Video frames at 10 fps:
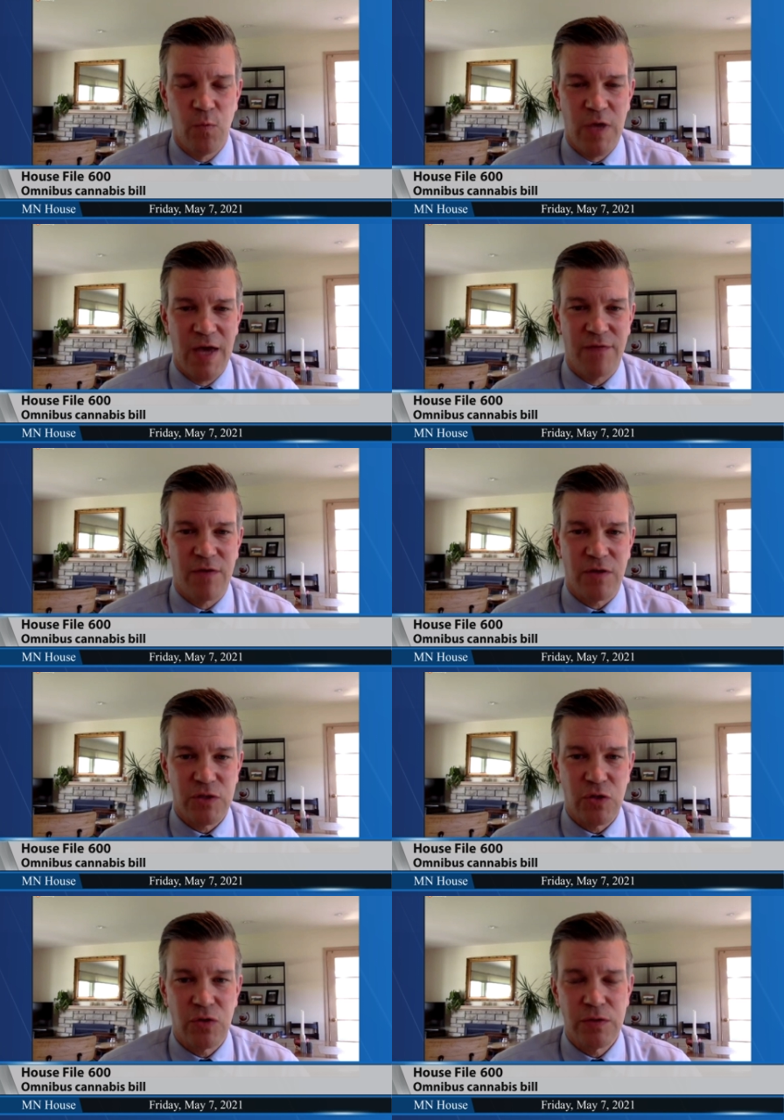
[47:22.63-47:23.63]
We have
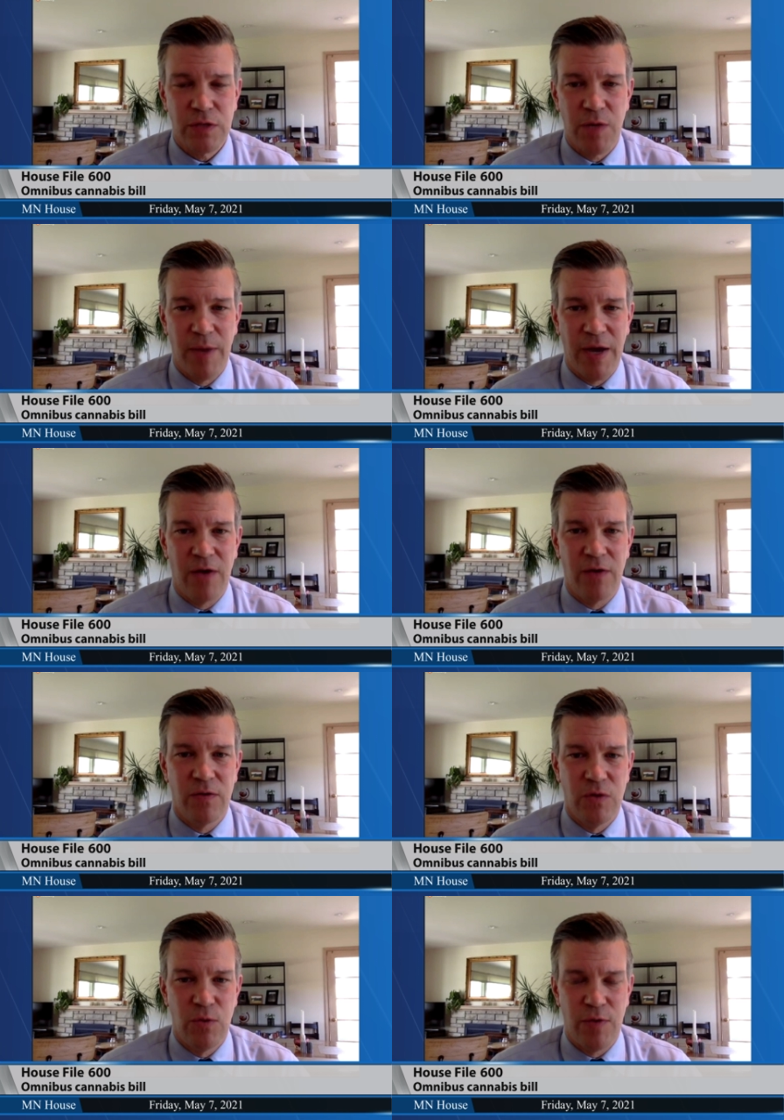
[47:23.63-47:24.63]
concerns about
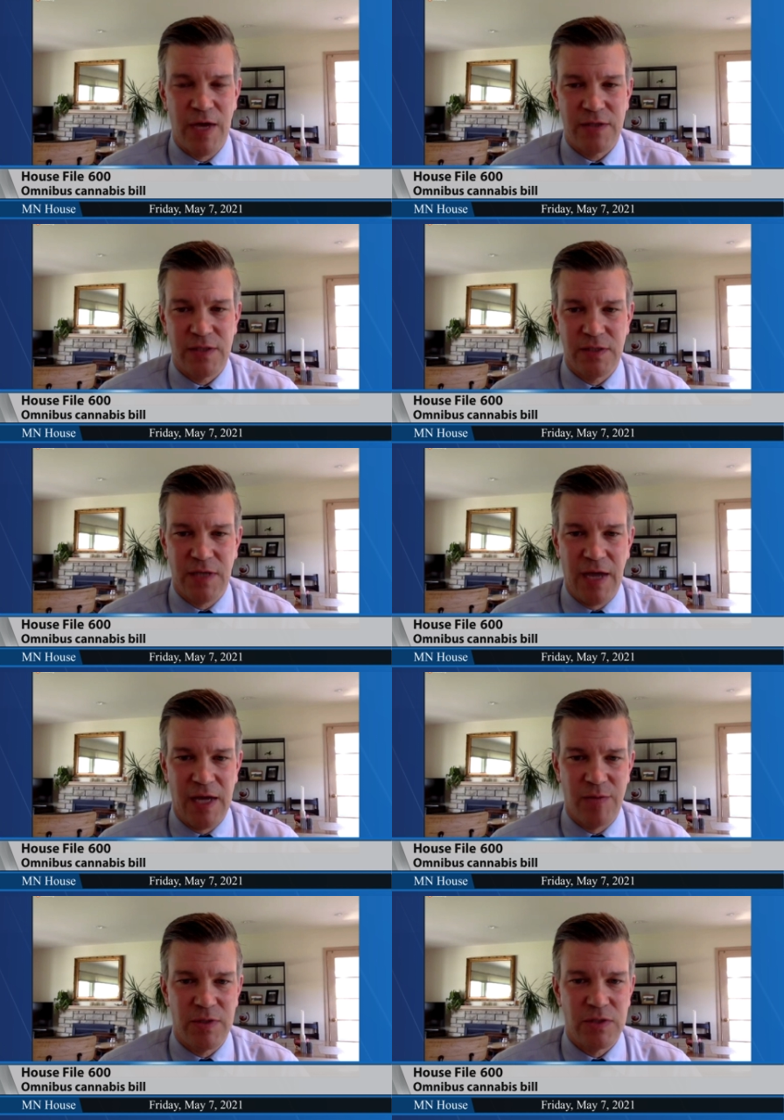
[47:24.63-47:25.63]
youth access to
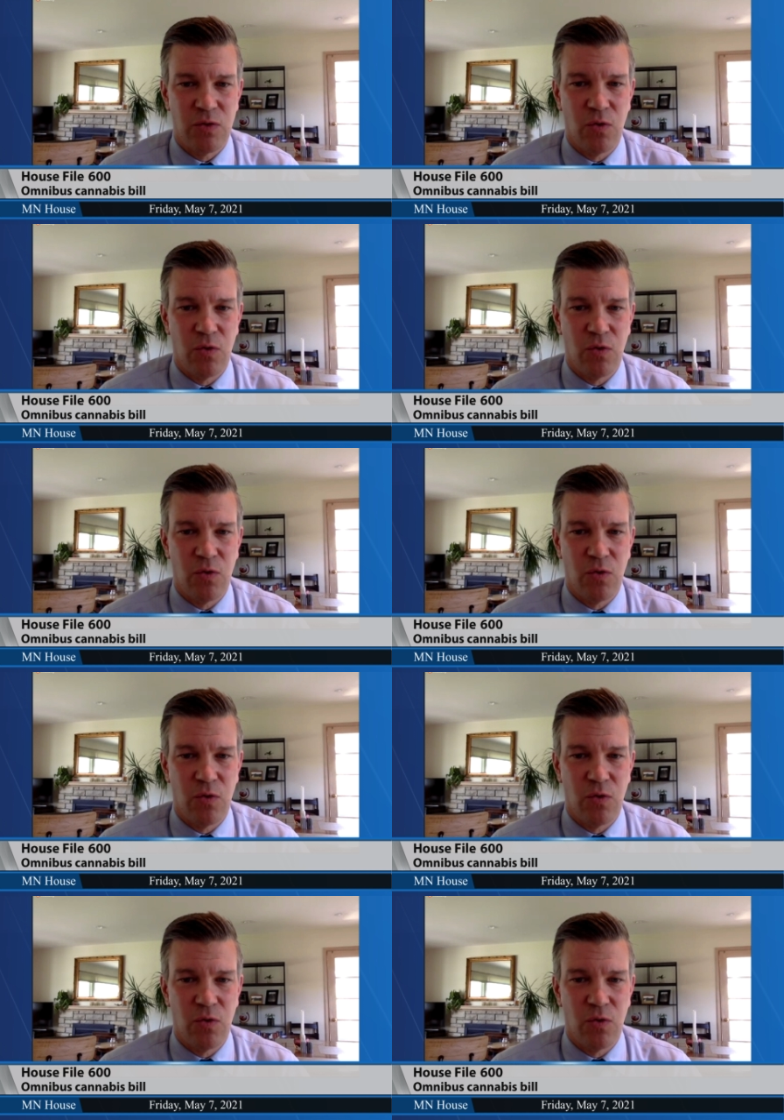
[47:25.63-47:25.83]
cannabis